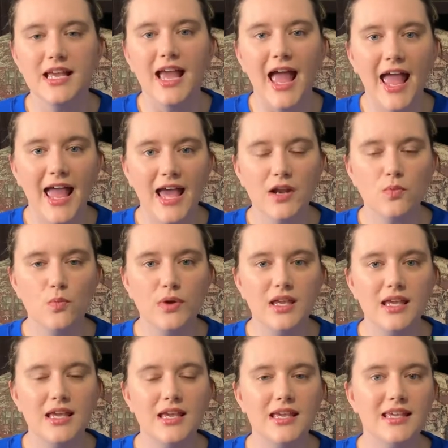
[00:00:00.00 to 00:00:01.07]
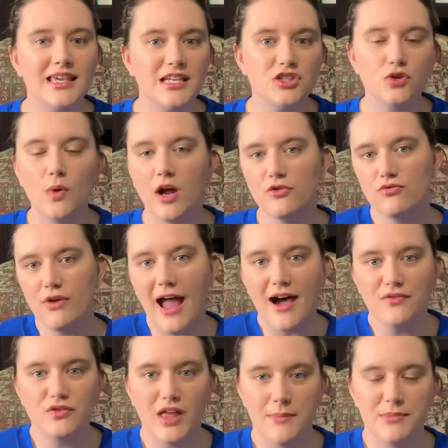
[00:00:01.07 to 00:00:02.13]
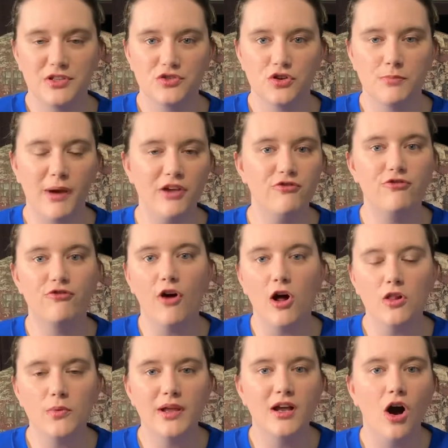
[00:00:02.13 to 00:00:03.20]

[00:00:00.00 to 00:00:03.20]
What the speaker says: and we get to unravel that mystery by following